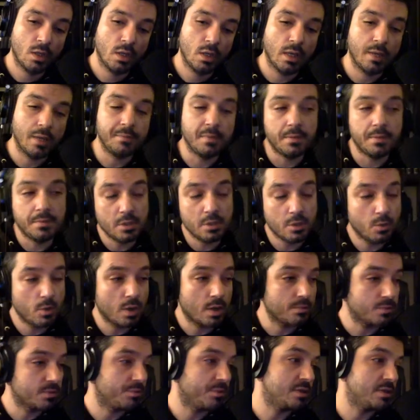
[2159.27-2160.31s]
and maybe you don't want
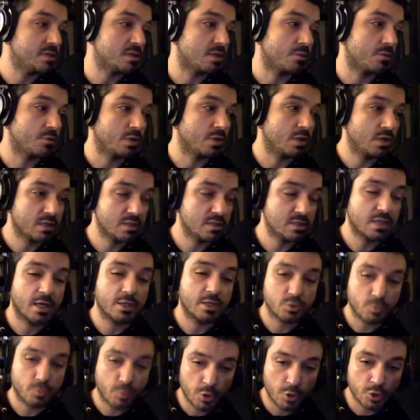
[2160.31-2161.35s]
him to play summer league because you got
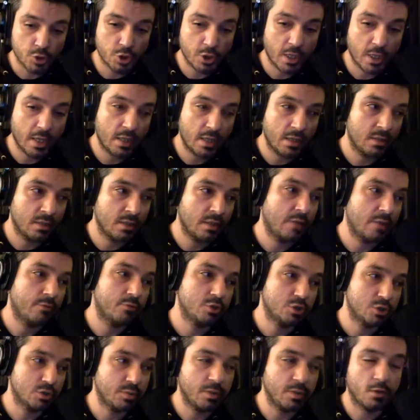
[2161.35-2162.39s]
Jamal Shed, and that would
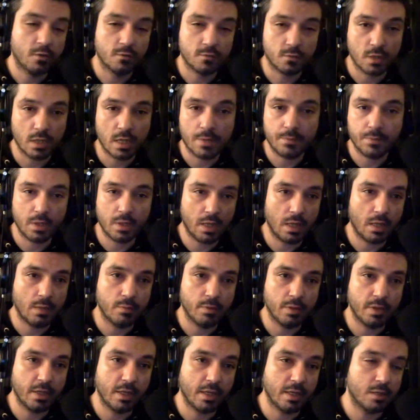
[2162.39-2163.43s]
just be overlap. They can't
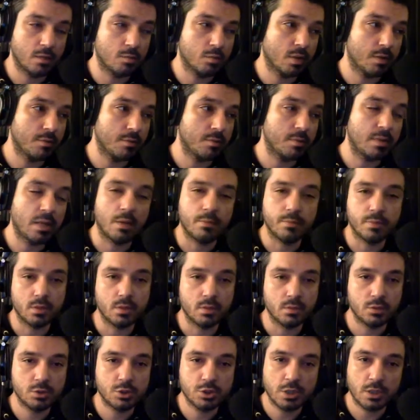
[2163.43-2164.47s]
play together. Blah blah blah. But
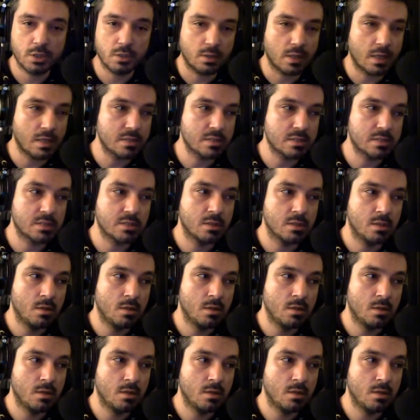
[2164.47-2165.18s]
shit, that's